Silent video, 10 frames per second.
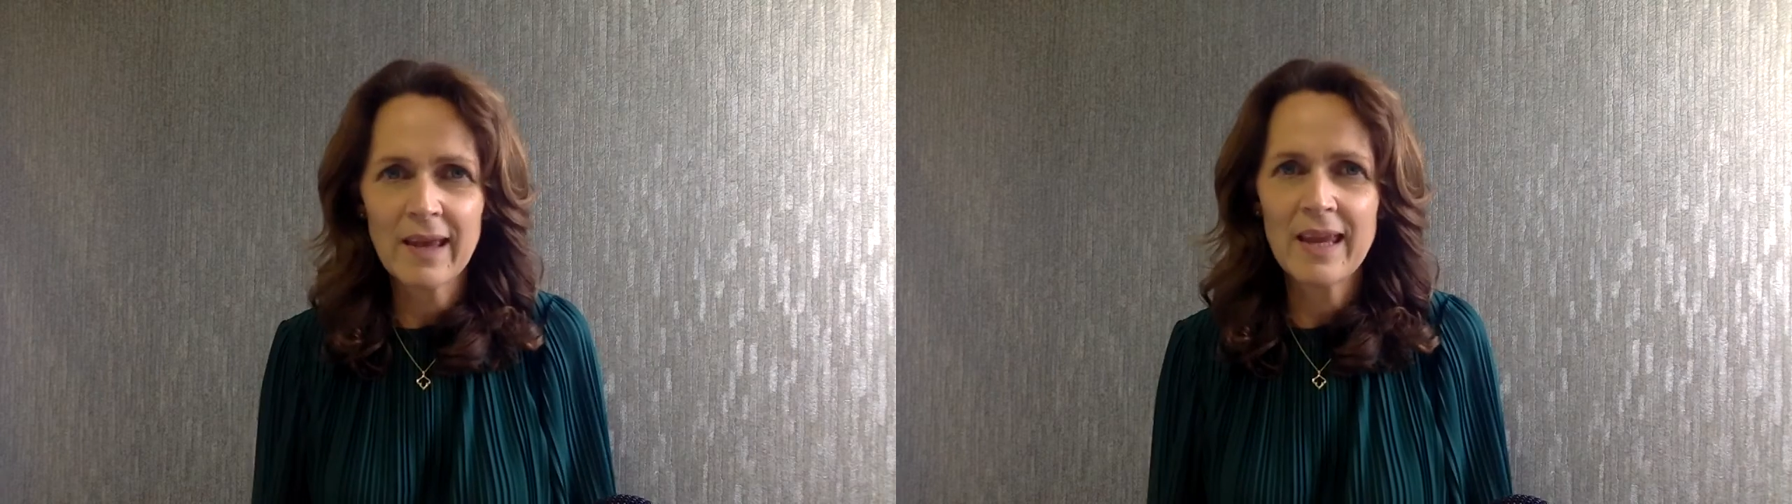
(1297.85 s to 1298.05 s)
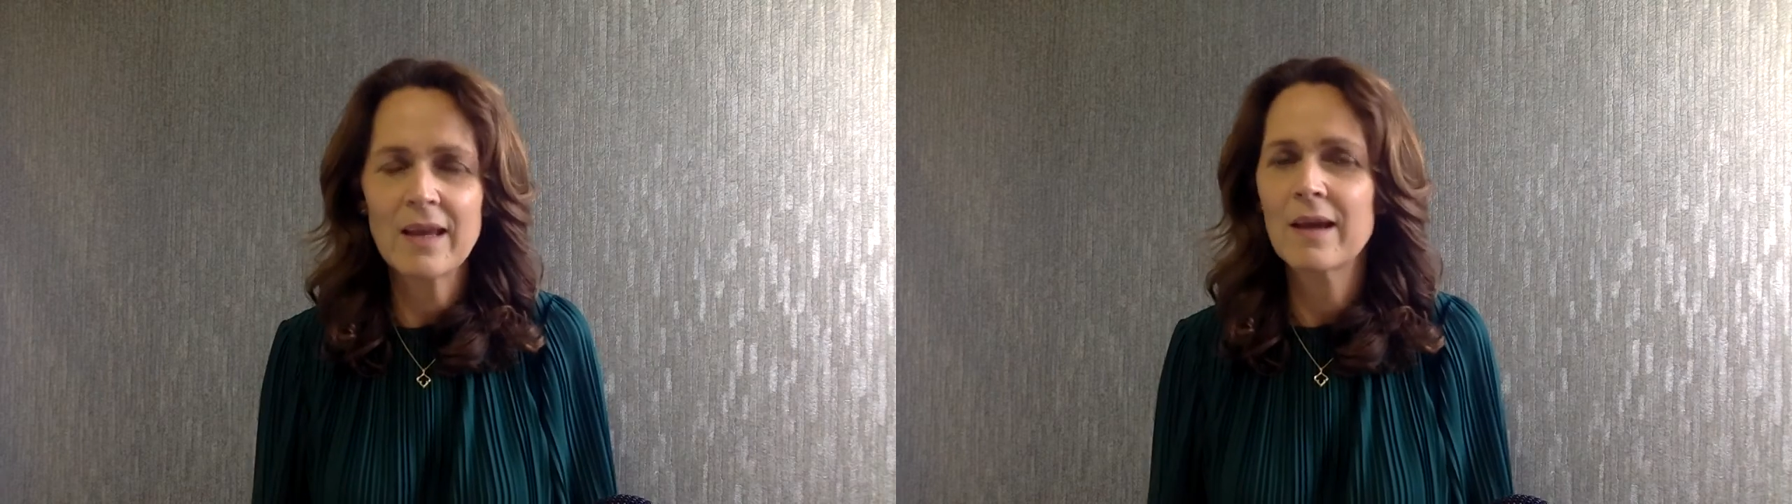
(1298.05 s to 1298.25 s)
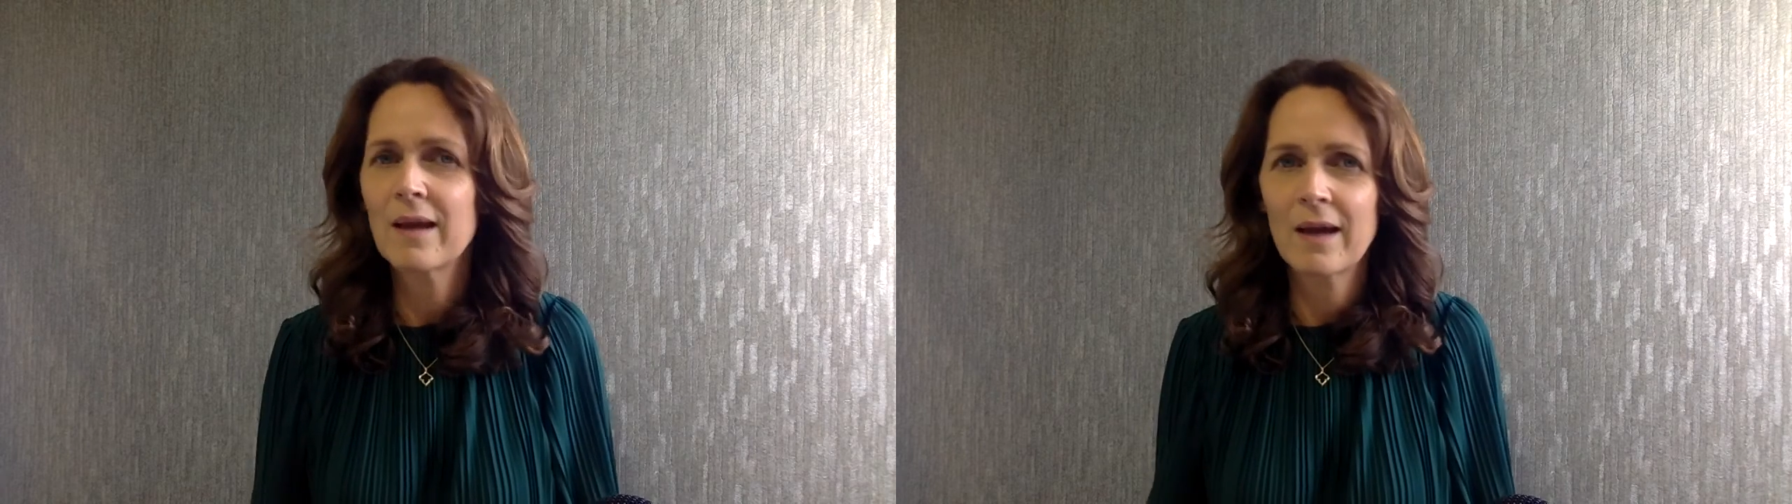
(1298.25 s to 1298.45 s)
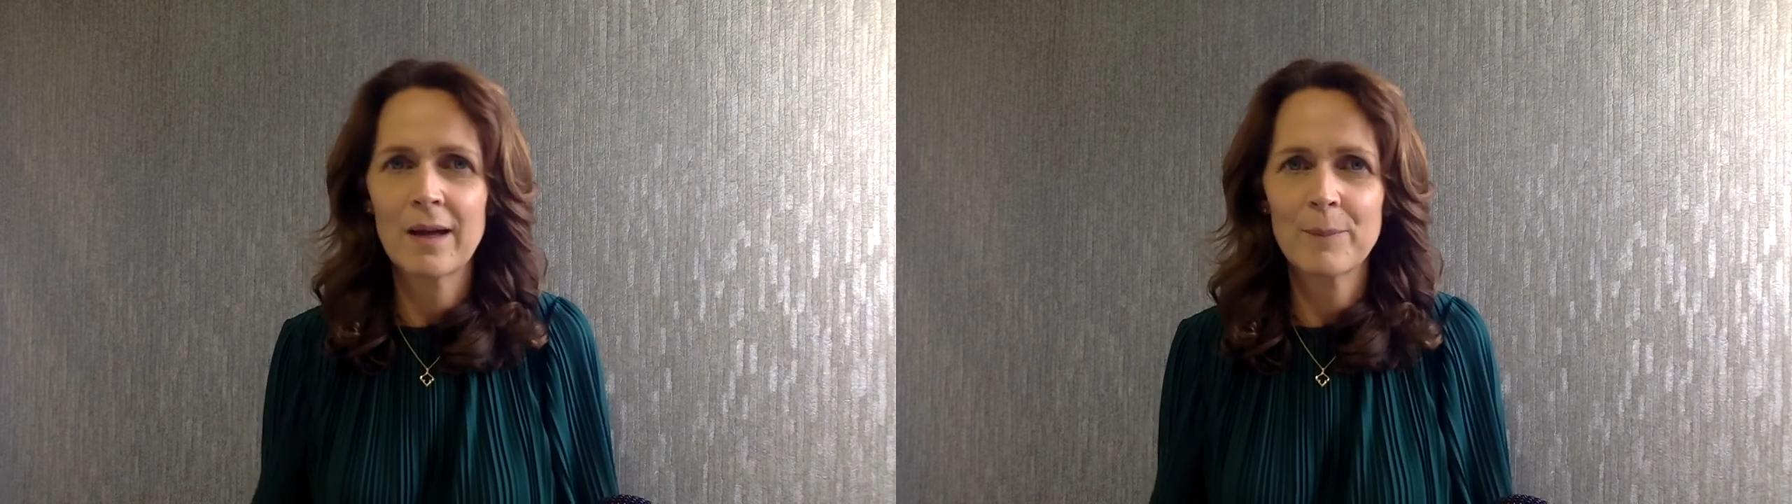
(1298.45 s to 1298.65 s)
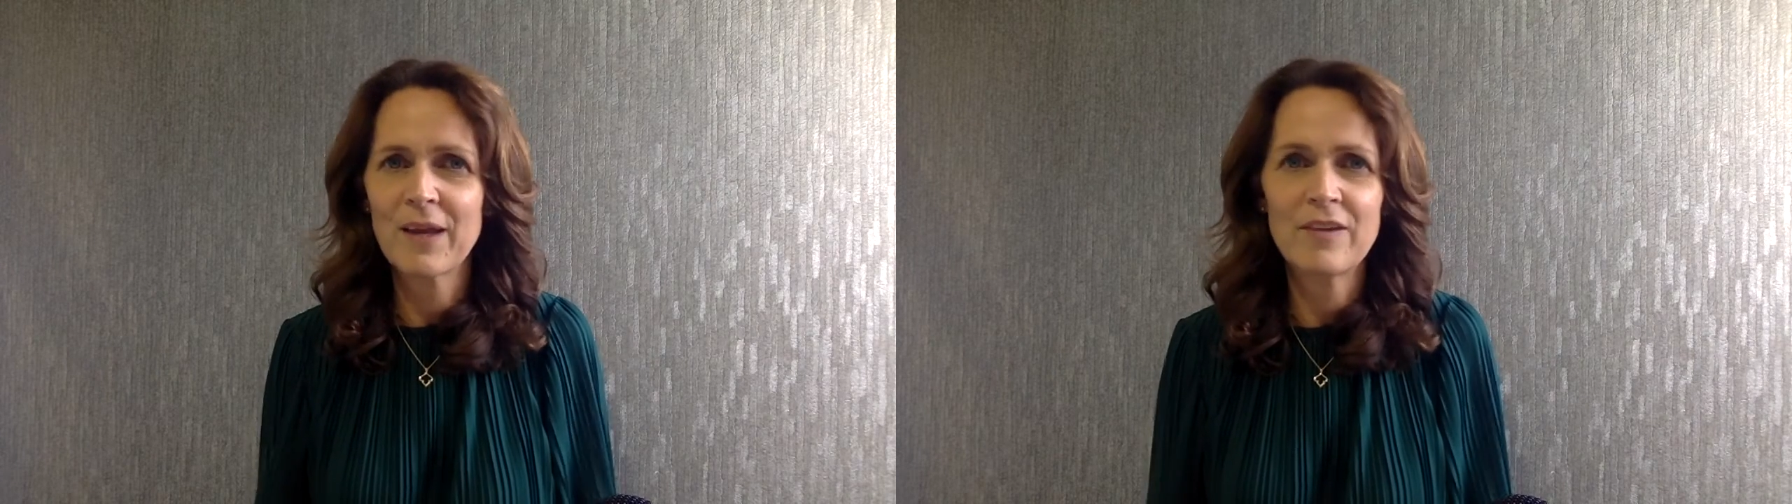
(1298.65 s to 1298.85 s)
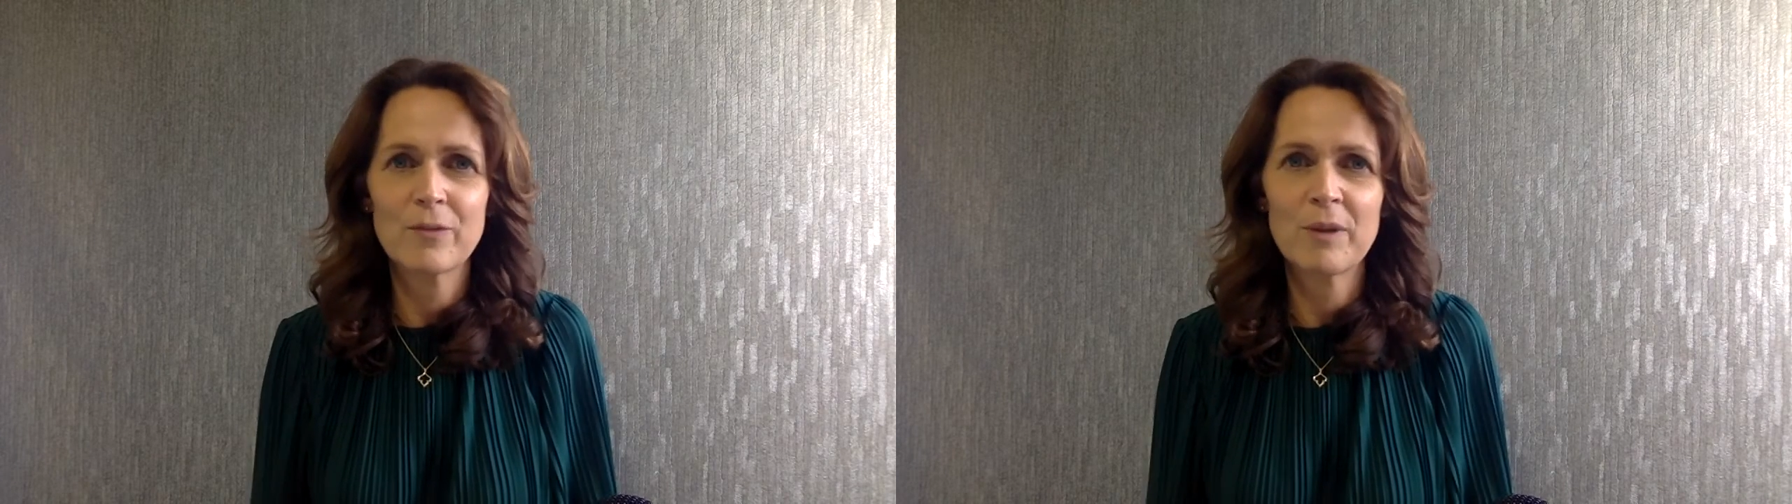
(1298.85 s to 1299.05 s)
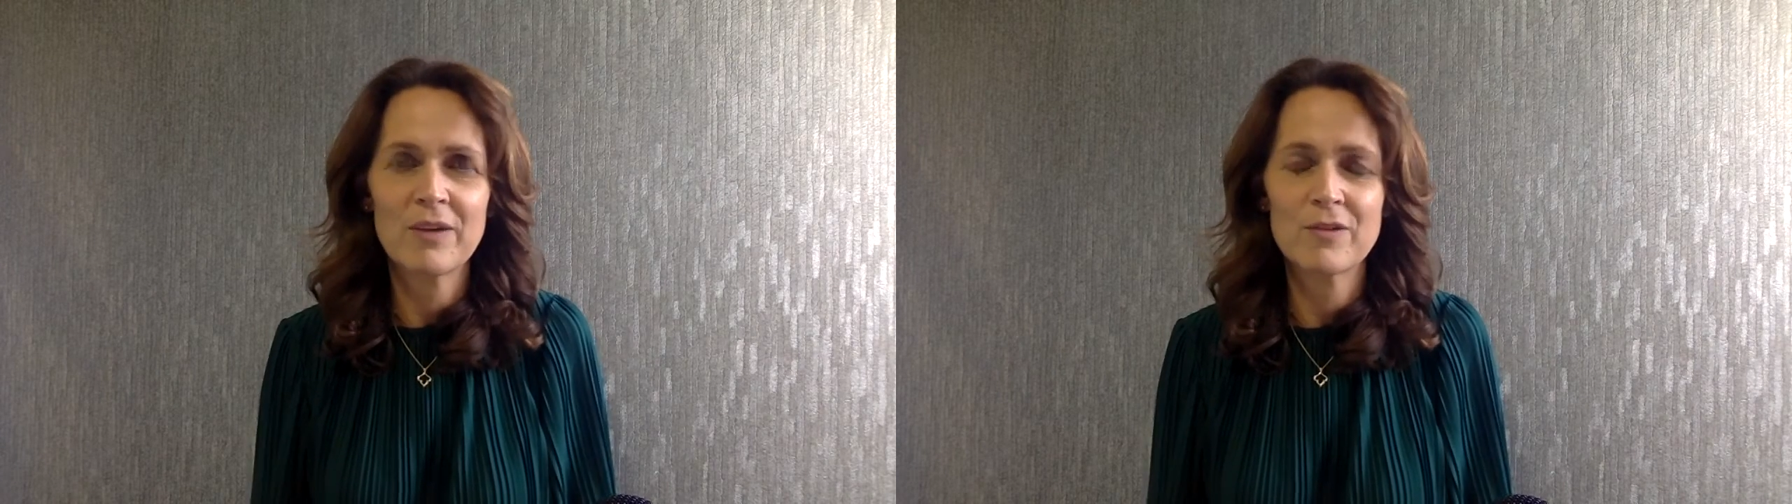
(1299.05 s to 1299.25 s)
cake supply